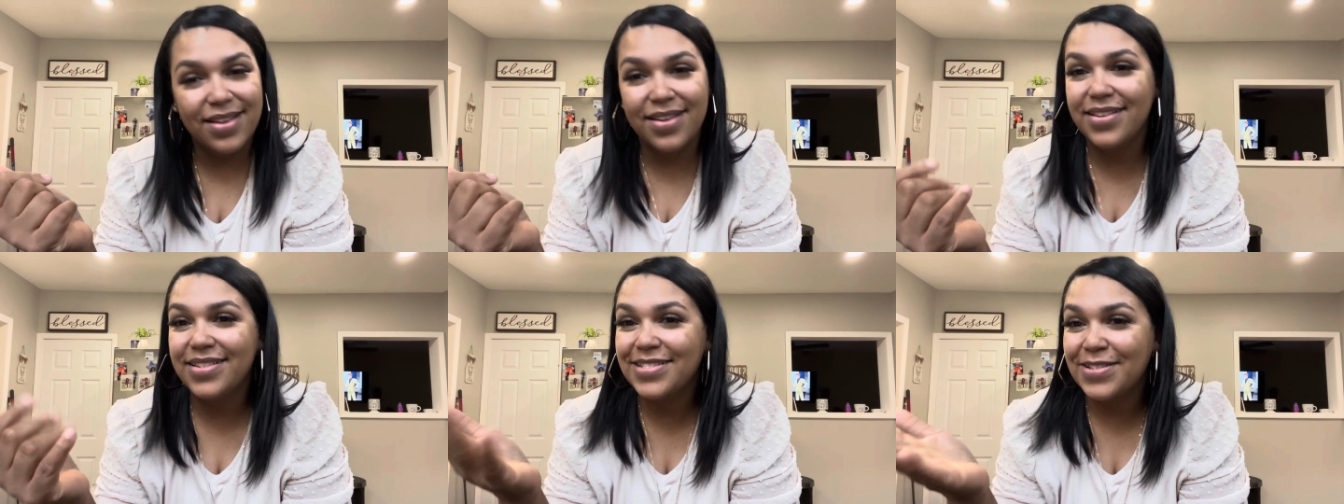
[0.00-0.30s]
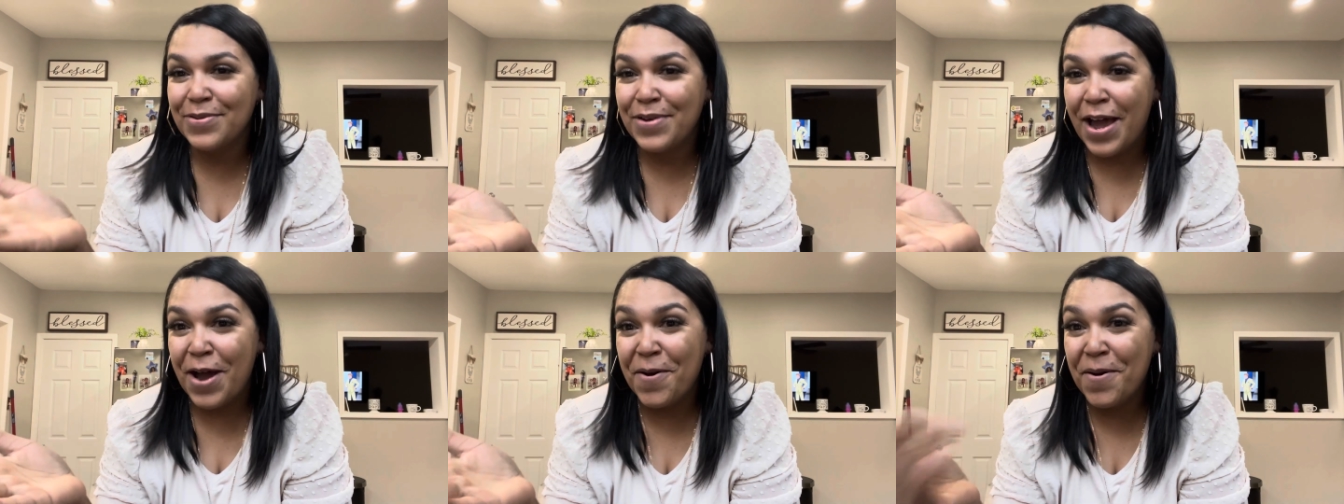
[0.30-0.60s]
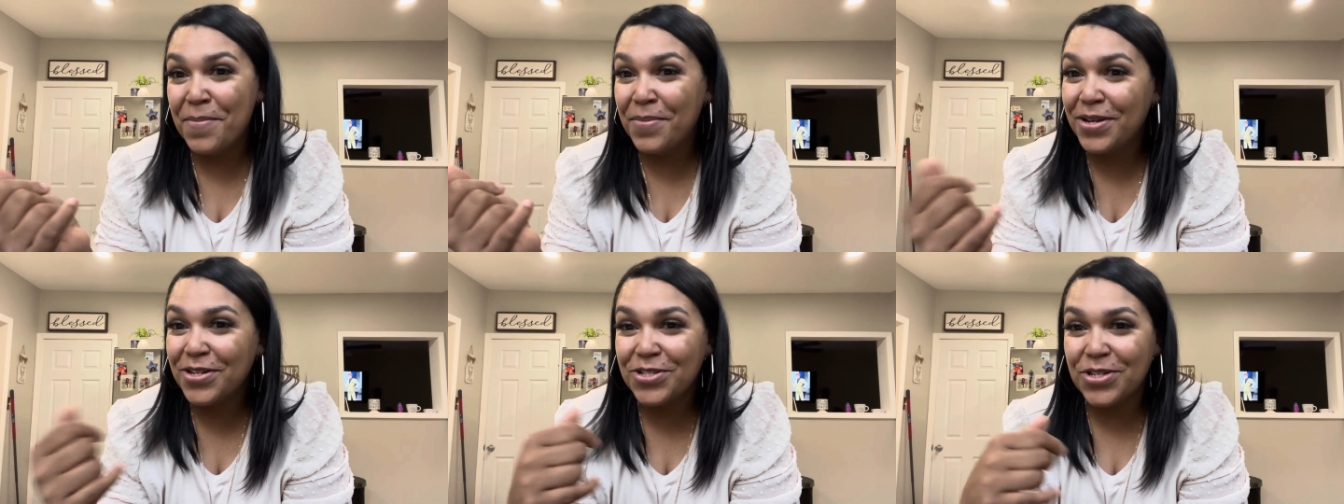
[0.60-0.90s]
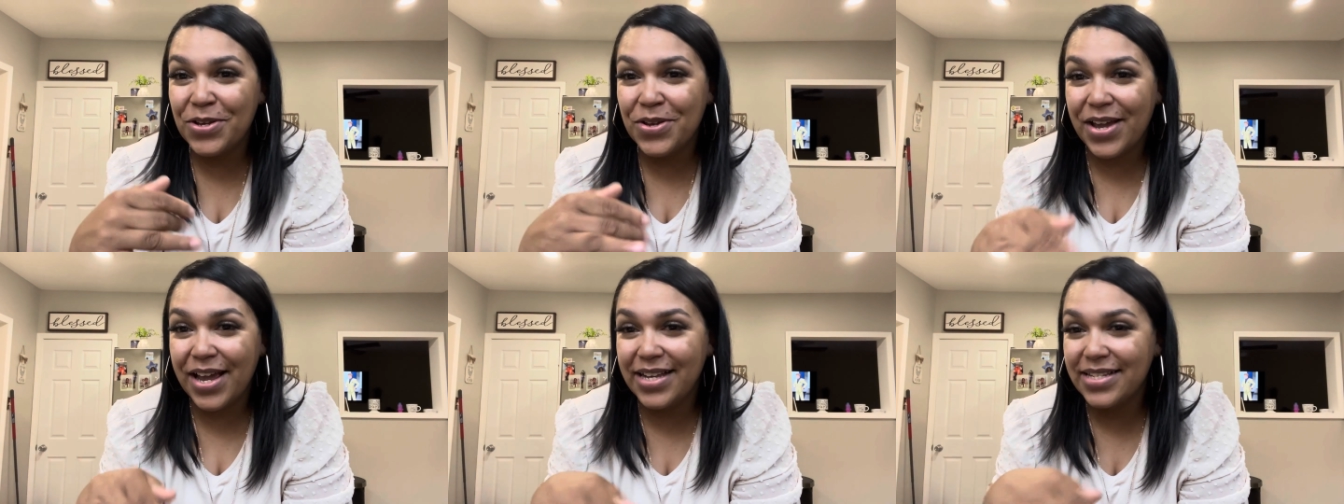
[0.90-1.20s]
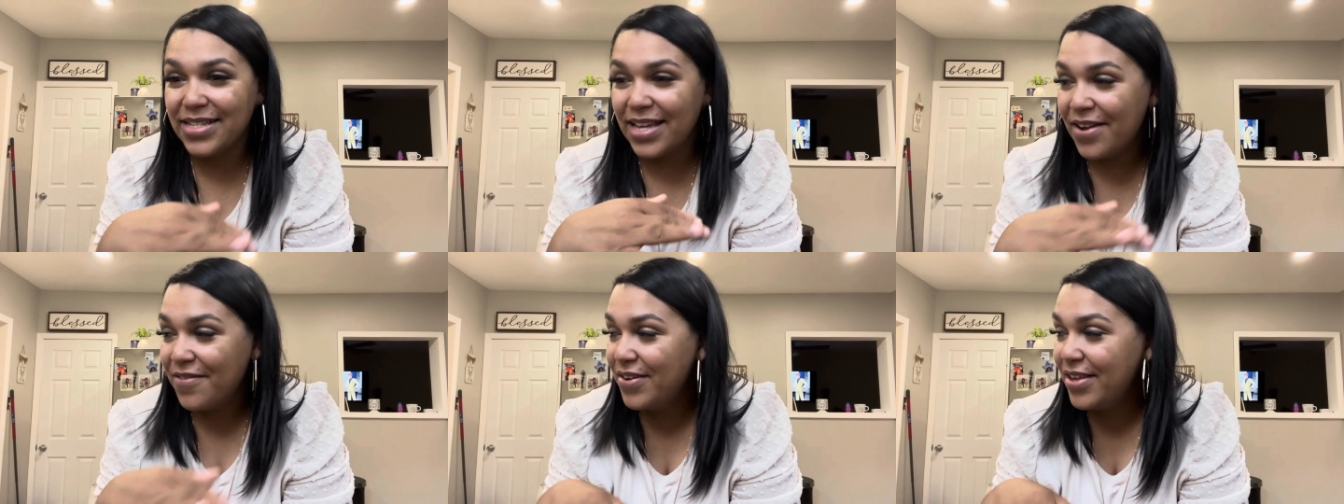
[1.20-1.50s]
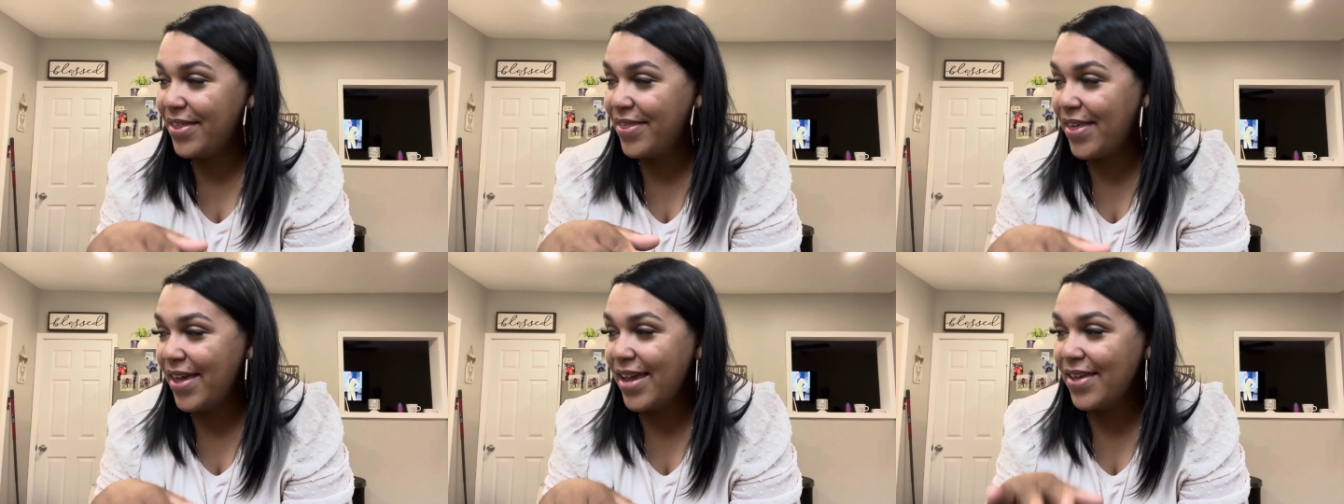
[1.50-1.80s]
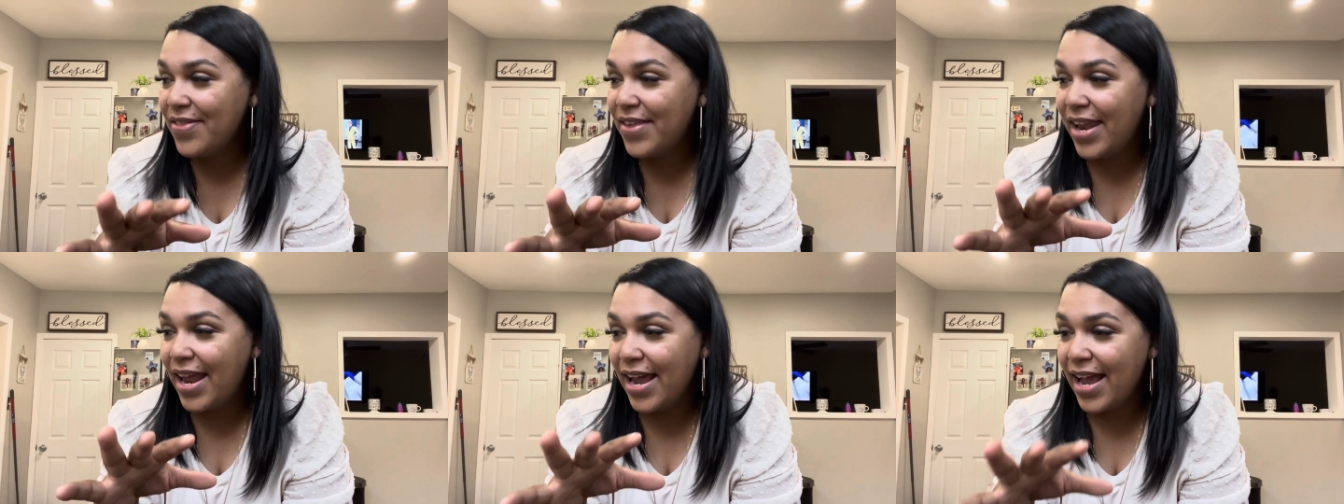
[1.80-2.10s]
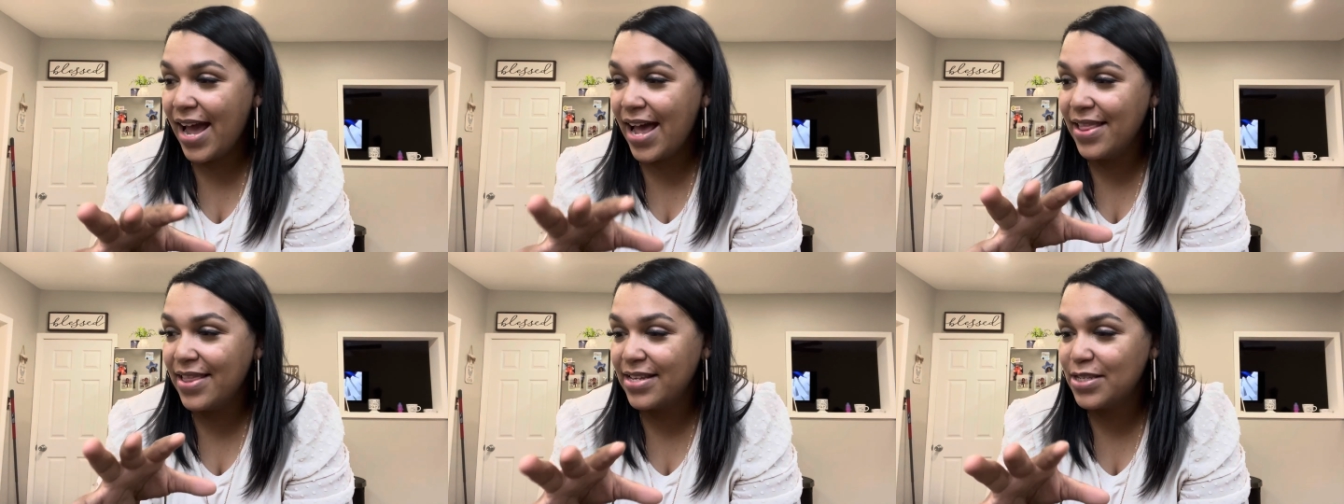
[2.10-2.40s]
So now I'm gonna show you guys everything that I got.